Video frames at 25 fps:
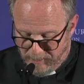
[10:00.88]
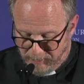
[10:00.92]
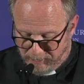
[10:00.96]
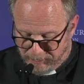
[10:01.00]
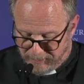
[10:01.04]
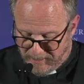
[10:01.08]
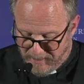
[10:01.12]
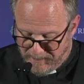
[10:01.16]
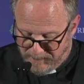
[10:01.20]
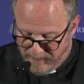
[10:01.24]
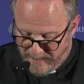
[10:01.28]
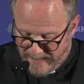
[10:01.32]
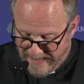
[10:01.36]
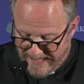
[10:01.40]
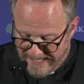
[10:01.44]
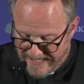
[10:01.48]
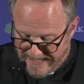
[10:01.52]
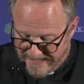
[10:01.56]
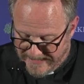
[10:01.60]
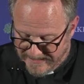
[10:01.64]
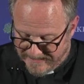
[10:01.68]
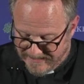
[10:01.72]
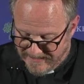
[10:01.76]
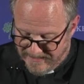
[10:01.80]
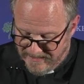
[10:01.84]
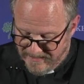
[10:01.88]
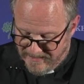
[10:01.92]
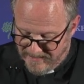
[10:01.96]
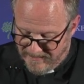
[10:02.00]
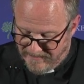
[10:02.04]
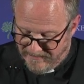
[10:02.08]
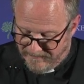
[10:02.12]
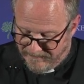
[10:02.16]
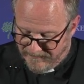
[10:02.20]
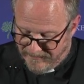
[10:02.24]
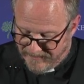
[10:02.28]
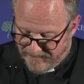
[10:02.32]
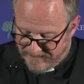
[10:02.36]
prepared
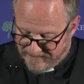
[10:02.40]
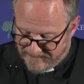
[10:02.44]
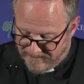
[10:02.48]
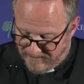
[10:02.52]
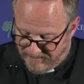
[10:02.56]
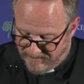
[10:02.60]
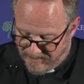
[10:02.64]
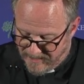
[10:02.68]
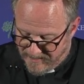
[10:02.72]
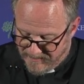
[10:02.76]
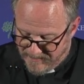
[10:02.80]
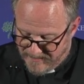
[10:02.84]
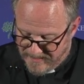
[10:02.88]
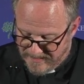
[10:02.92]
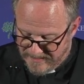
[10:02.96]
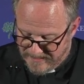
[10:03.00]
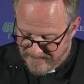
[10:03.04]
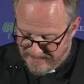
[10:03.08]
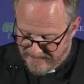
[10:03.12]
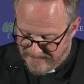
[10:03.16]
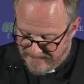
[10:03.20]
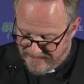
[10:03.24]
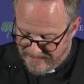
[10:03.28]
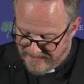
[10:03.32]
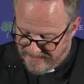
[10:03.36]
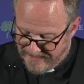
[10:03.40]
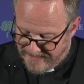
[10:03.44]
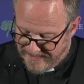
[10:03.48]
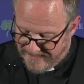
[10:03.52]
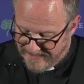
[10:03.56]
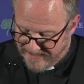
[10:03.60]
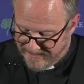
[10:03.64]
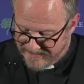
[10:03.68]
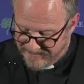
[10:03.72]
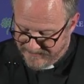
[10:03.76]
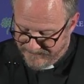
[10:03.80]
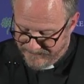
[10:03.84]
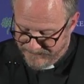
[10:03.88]
for the time
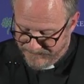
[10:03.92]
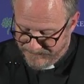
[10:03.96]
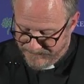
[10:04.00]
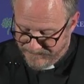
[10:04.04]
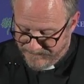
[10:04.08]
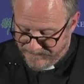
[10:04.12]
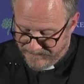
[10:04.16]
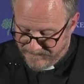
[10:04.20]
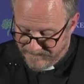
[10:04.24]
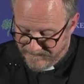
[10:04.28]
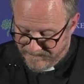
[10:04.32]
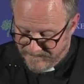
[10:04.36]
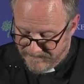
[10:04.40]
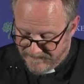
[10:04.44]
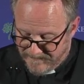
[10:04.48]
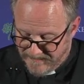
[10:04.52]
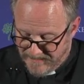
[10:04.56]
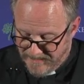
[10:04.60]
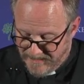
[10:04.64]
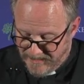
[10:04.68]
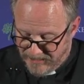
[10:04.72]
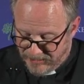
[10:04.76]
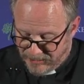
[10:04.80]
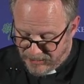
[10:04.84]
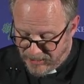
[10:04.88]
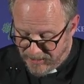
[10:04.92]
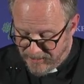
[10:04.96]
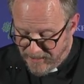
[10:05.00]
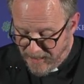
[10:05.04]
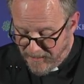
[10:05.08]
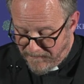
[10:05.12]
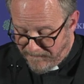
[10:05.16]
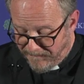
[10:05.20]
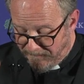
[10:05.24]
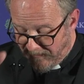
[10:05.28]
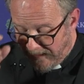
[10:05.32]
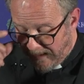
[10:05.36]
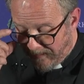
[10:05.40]
ahead. Do you
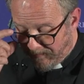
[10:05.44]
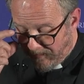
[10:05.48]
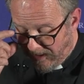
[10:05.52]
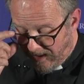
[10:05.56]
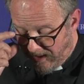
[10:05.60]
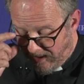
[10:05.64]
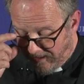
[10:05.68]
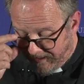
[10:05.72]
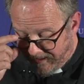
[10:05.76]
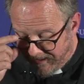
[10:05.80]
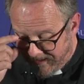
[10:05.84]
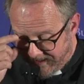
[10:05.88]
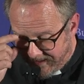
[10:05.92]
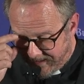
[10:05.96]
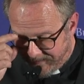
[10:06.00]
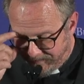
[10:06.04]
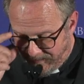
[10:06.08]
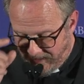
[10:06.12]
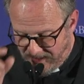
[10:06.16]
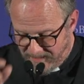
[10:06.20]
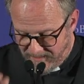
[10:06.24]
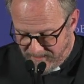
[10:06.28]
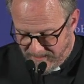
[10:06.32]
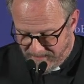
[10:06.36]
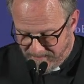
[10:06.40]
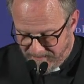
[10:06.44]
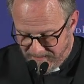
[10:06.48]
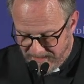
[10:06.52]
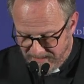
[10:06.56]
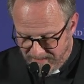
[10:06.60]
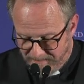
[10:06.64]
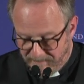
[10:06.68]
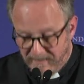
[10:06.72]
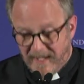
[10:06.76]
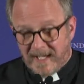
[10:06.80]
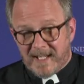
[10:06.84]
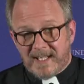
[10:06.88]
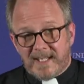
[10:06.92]
know Philip Larkin's poem,
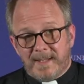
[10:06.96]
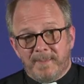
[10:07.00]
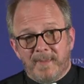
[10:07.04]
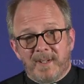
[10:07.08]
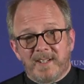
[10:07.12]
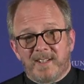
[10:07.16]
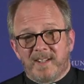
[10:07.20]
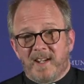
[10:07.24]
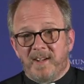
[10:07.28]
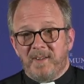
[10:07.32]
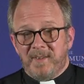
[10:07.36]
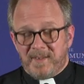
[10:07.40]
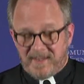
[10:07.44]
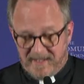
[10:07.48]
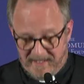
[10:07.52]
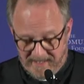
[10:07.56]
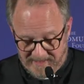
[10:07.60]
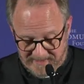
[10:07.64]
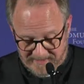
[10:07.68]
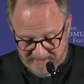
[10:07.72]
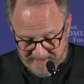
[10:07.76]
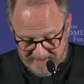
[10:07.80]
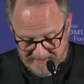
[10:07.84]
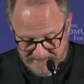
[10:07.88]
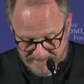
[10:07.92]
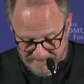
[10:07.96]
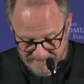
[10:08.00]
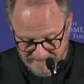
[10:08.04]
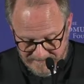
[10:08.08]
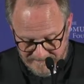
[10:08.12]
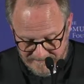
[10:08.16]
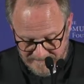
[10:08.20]
Myxomatosis?